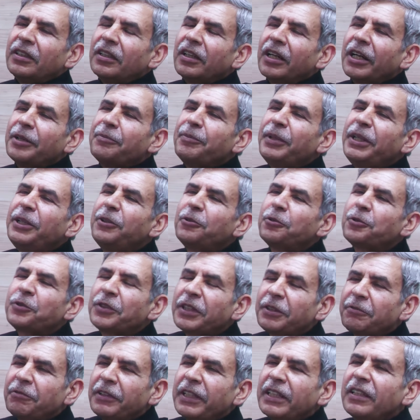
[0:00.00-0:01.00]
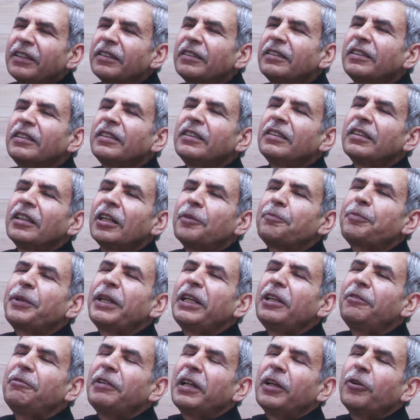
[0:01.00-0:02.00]
I mean to say, where the
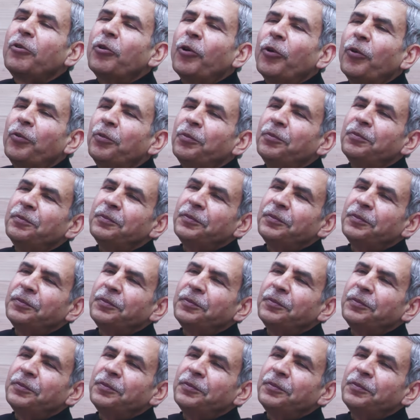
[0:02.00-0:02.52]
appeal will go